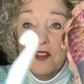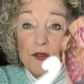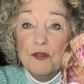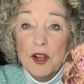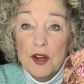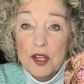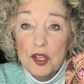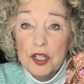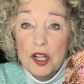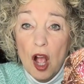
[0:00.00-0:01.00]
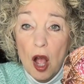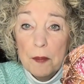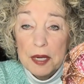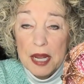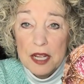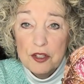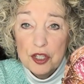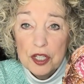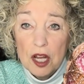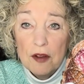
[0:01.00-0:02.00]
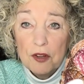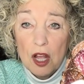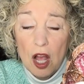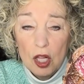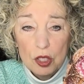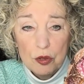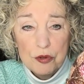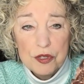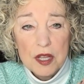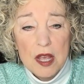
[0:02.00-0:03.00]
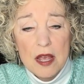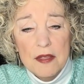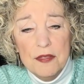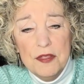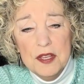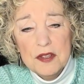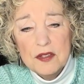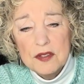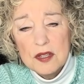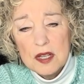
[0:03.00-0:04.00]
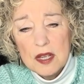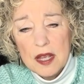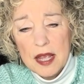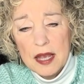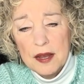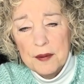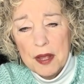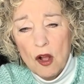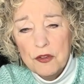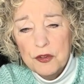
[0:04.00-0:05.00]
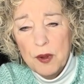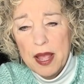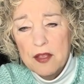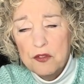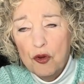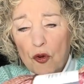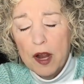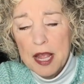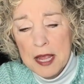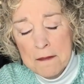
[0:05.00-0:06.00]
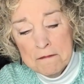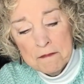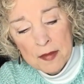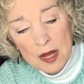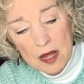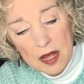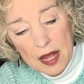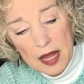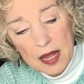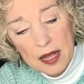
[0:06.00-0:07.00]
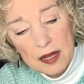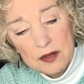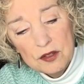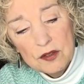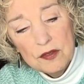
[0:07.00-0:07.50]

is a very good combination of colors. This uh, also has gray and